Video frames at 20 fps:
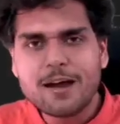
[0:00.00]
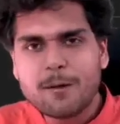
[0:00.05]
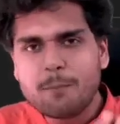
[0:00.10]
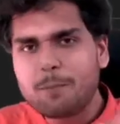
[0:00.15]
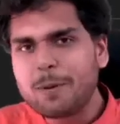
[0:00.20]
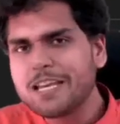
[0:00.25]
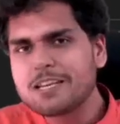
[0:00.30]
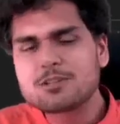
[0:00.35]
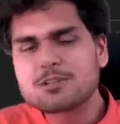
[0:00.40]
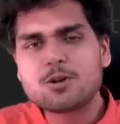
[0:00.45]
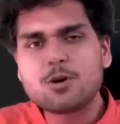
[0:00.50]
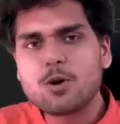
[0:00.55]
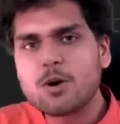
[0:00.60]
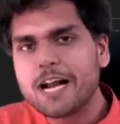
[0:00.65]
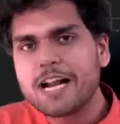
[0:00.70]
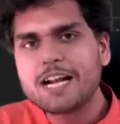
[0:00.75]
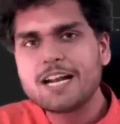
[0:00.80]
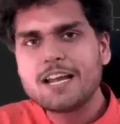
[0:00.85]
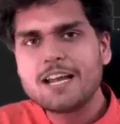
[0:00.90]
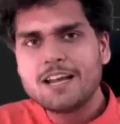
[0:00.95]
Please go
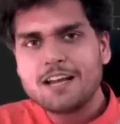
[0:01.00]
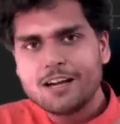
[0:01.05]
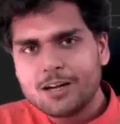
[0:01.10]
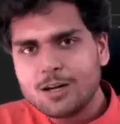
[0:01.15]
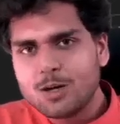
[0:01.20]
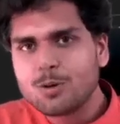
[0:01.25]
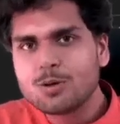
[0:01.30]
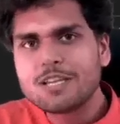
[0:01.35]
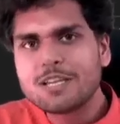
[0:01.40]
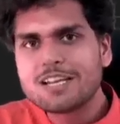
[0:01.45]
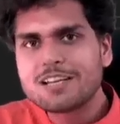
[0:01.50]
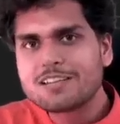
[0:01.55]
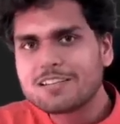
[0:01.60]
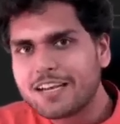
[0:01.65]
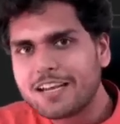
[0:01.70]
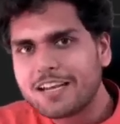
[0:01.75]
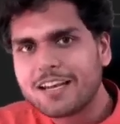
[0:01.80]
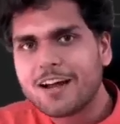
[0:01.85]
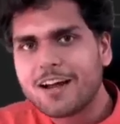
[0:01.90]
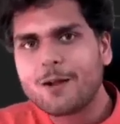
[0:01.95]
ahead, do this
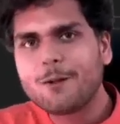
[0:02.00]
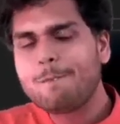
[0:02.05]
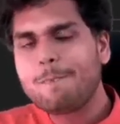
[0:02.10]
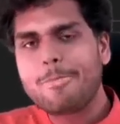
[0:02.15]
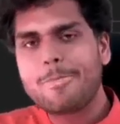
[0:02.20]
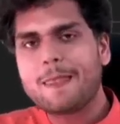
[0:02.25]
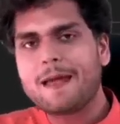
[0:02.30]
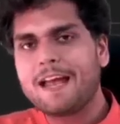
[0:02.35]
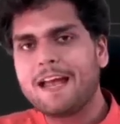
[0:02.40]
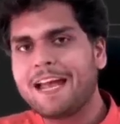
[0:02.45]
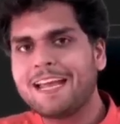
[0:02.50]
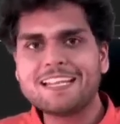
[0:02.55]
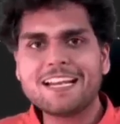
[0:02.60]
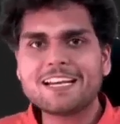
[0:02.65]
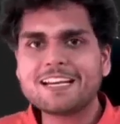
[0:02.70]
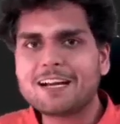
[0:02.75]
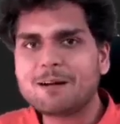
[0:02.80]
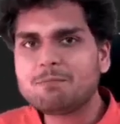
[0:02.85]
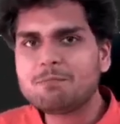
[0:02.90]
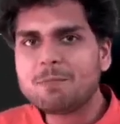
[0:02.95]
till now, and then
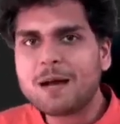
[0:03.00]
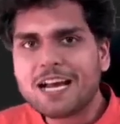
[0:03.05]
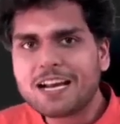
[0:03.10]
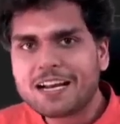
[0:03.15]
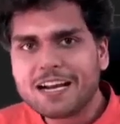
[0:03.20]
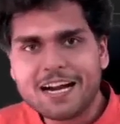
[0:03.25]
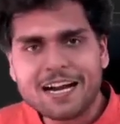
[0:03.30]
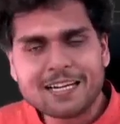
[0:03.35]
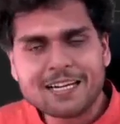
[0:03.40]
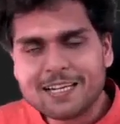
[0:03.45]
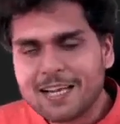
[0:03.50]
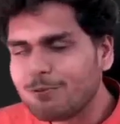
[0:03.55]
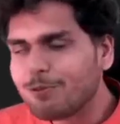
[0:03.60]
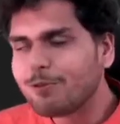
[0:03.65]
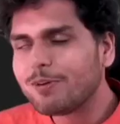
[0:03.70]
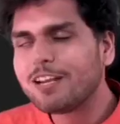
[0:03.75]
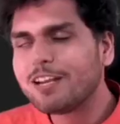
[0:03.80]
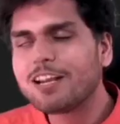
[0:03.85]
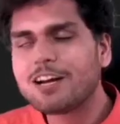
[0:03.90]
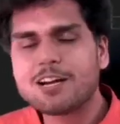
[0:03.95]
come back, and then we
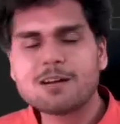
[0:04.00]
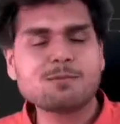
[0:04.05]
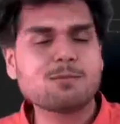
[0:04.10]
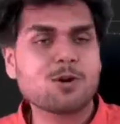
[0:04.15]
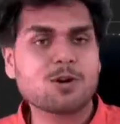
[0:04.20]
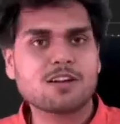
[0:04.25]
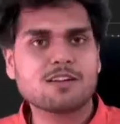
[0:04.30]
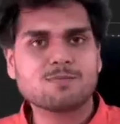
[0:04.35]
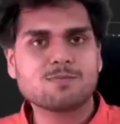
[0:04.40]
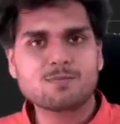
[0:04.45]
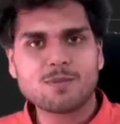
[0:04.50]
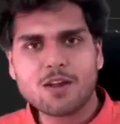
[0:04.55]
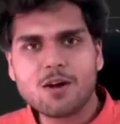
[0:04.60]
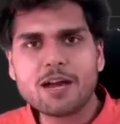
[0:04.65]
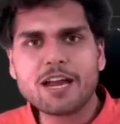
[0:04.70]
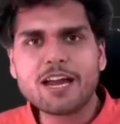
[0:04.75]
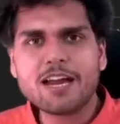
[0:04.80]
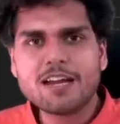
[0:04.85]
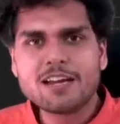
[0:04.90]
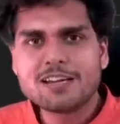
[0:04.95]
will learn more.
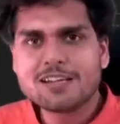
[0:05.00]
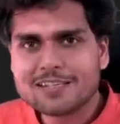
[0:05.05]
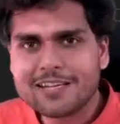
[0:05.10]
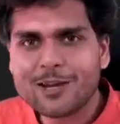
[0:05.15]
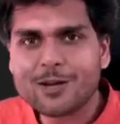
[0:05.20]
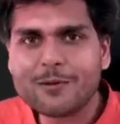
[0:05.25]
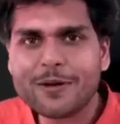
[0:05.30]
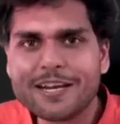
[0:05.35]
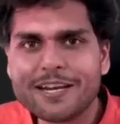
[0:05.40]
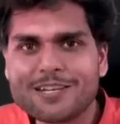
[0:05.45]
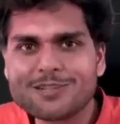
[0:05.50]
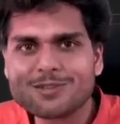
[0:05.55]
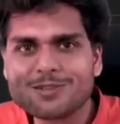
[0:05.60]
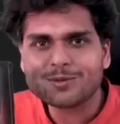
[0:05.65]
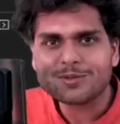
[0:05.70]
Okay, see you very soon.